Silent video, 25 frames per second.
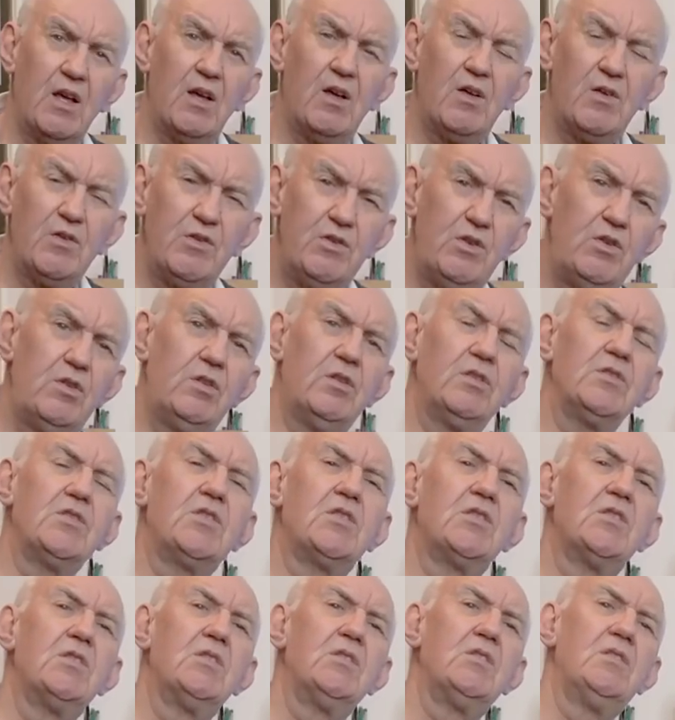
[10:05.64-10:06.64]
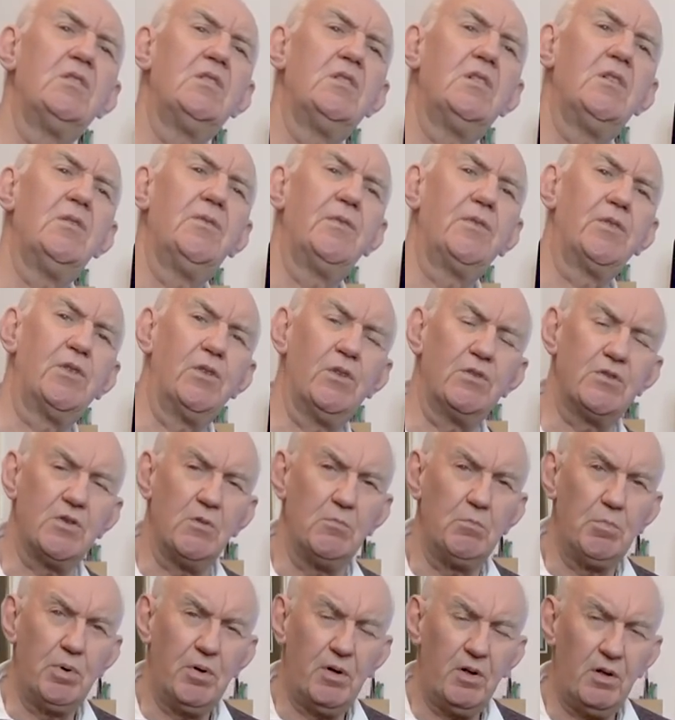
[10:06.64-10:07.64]
are not a
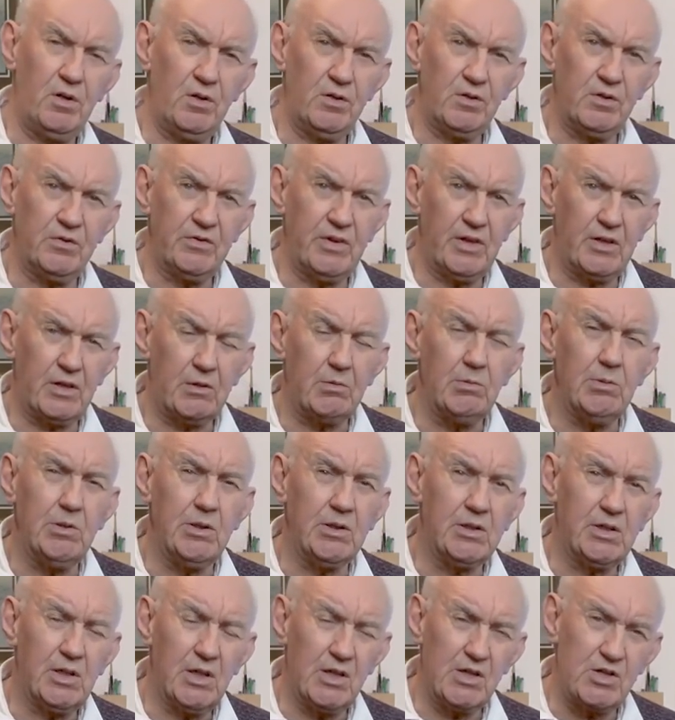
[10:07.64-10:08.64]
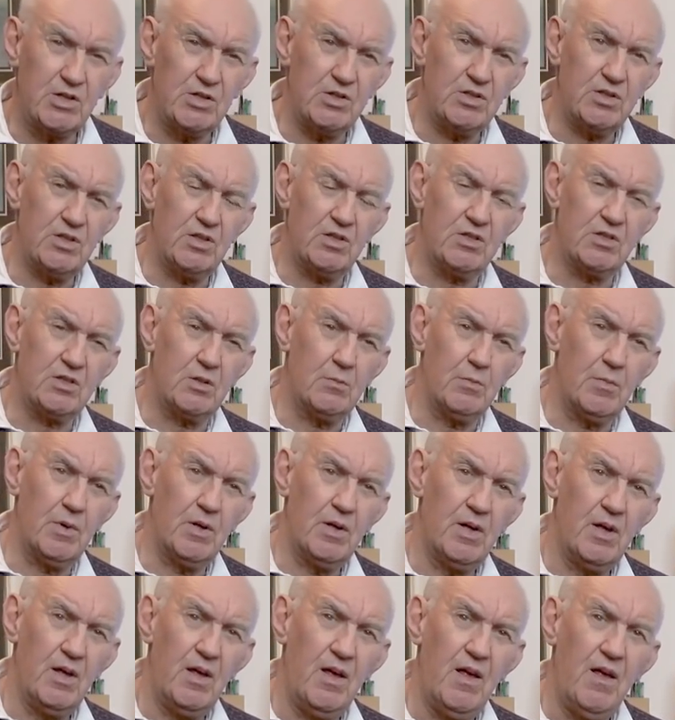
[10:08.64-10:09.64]
forgotten part of our communication system.
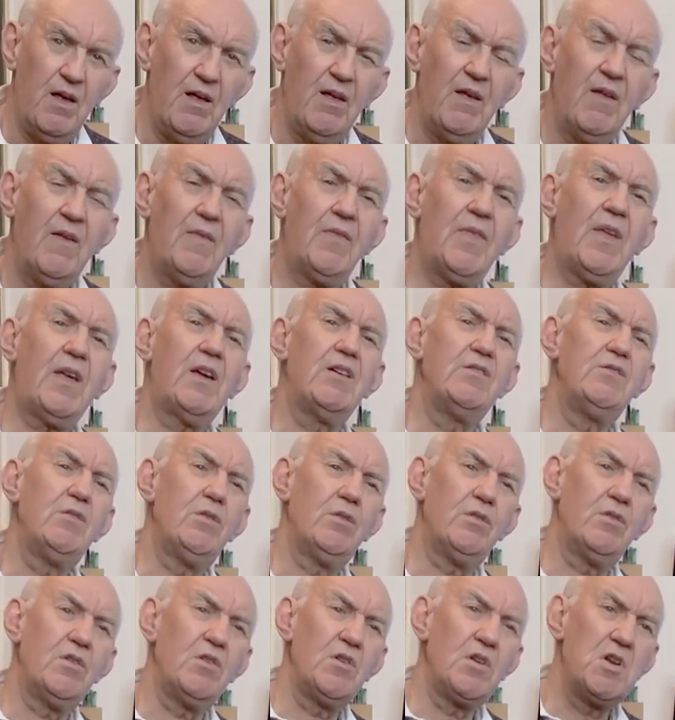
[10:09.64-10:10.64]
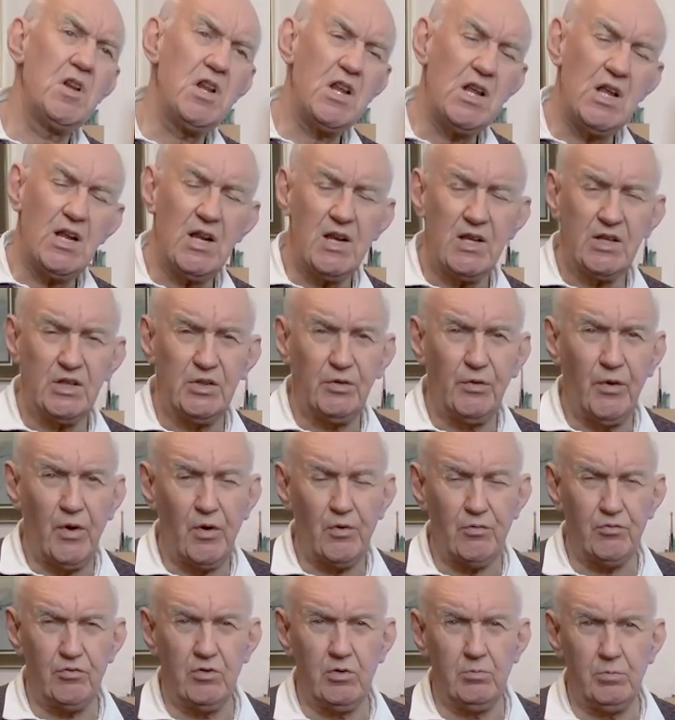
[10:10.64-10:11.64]
They are not nearly as
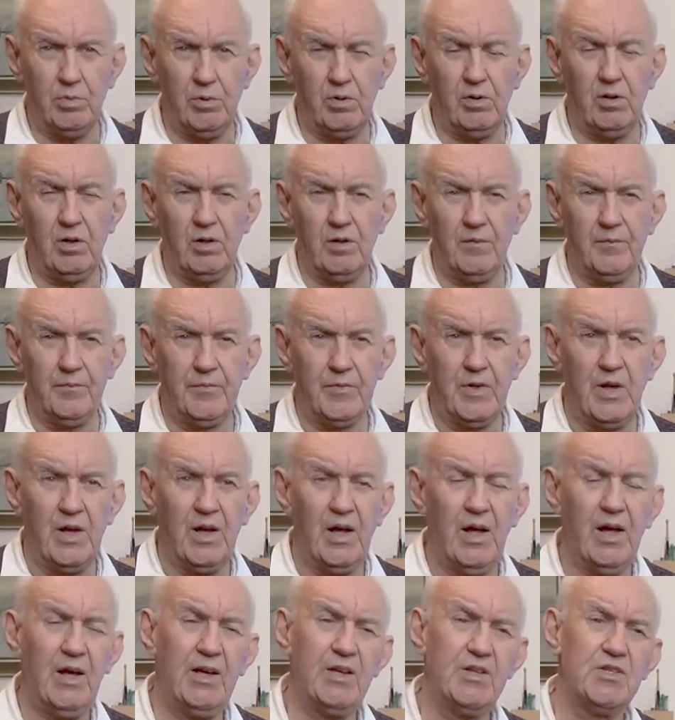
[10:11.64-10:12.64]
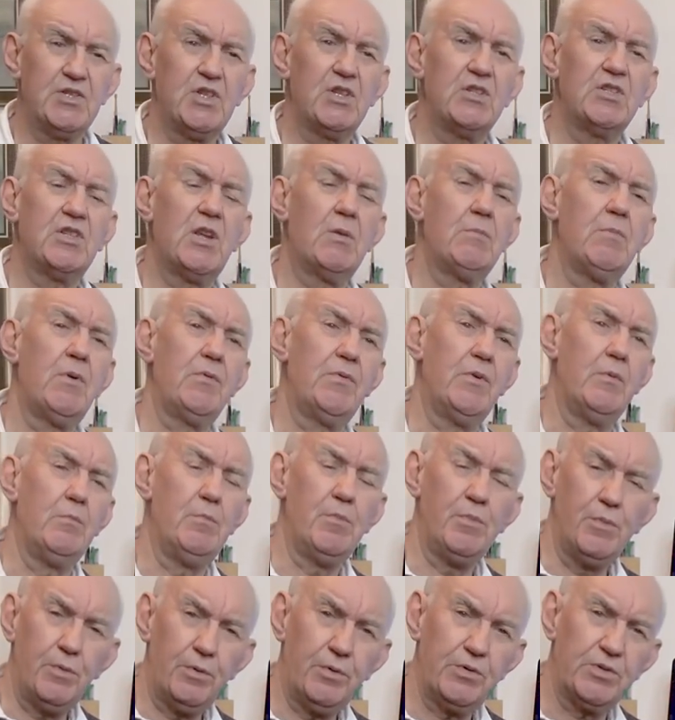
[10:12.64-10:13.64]
vulnerable as some of the
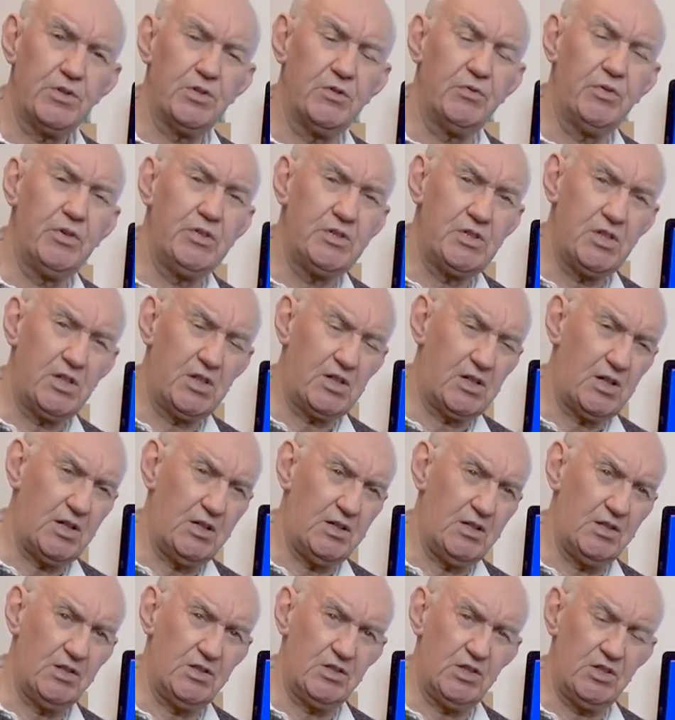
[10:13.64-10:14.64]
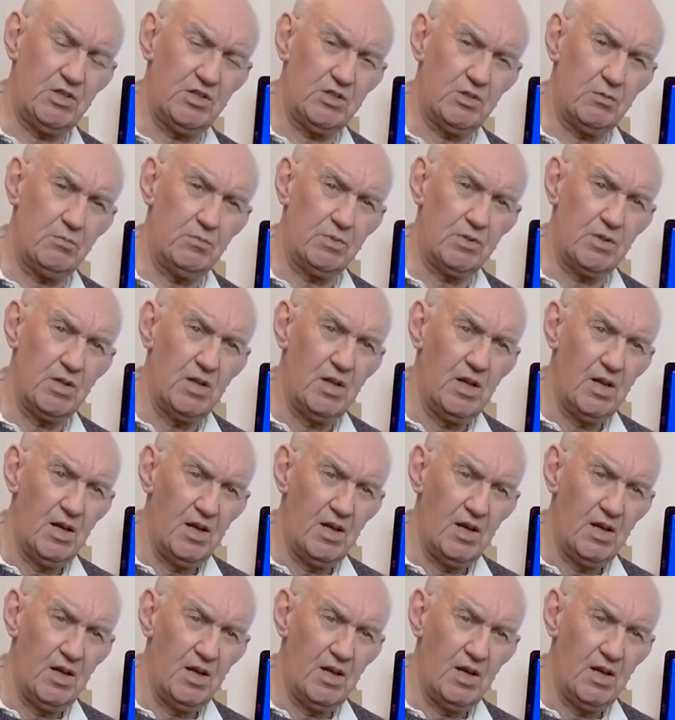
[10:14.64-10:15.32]
more sophisticated systems.